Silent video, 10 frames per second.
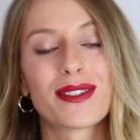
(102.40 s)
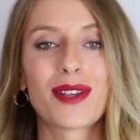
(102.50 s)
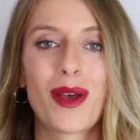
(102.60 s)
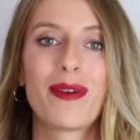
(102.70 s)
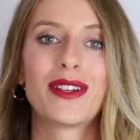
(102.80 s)

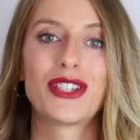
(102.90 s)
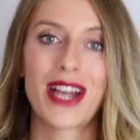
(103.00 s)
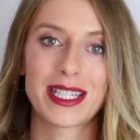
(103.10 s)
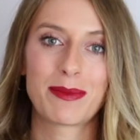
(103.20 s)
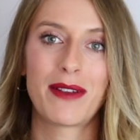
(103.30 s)
some
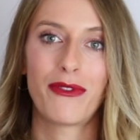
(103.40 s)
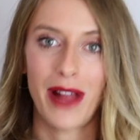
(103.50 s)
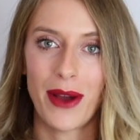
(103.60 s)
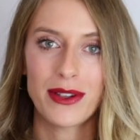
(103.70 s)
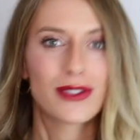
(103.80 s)
jasmine
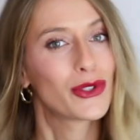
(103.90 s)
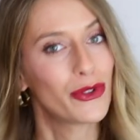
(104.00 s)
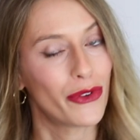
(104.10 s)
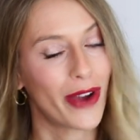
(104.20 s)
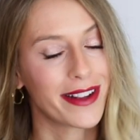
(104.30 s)
flowers,
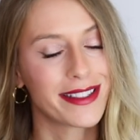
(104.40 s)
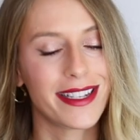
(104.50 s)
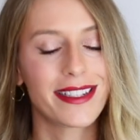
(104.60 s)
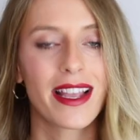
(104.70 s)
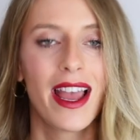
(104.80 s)
two
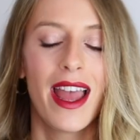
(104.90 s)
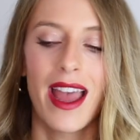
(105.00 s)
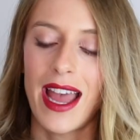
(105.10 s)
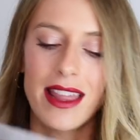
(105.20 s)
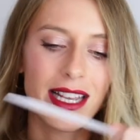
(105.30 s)
varieties,
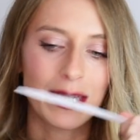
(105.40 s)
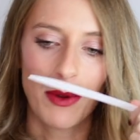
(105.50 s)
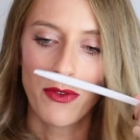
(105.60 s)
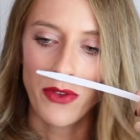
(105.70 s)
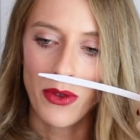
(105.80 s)
and this
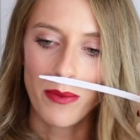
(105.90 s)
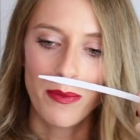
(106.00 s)
perfume